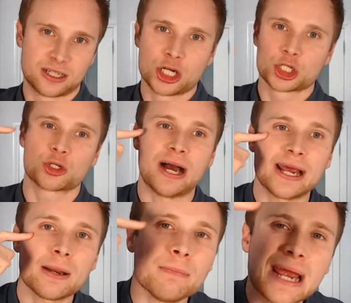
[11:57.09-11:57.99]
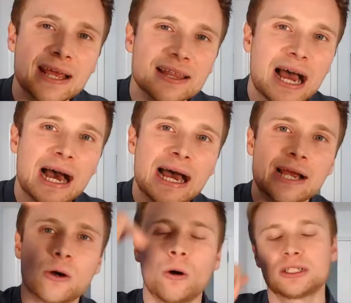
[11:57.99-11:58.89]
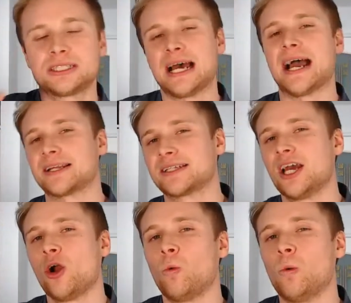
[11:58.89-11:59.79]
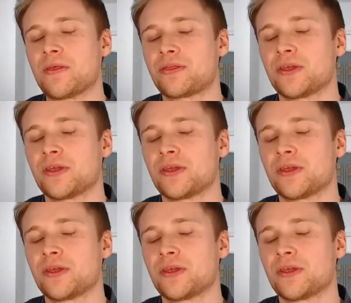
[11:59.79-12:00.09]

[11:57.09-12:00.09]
Try and make that eye contact with